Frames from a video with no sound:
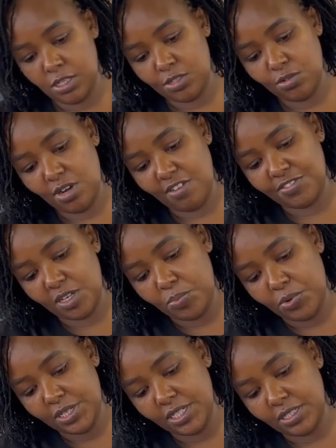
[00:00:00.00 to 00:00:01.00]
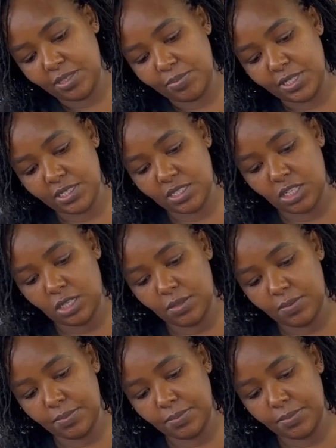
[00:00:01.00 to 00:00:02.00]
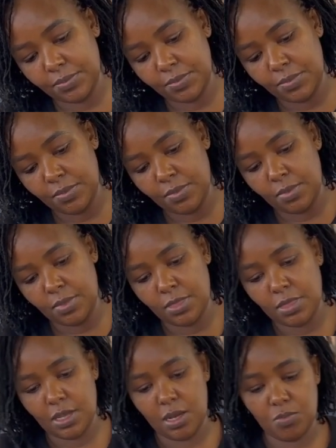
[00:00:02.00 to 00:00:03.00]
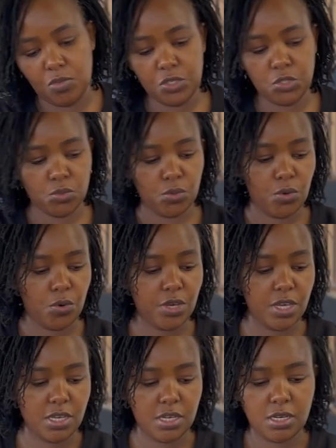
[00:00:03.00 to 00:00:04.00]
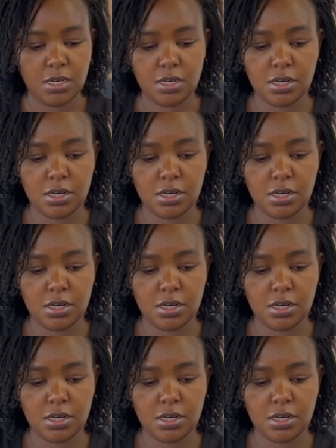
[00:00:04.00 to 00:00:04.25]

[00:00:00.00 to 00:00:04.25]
So after pouring the mixture, I'm going to go in.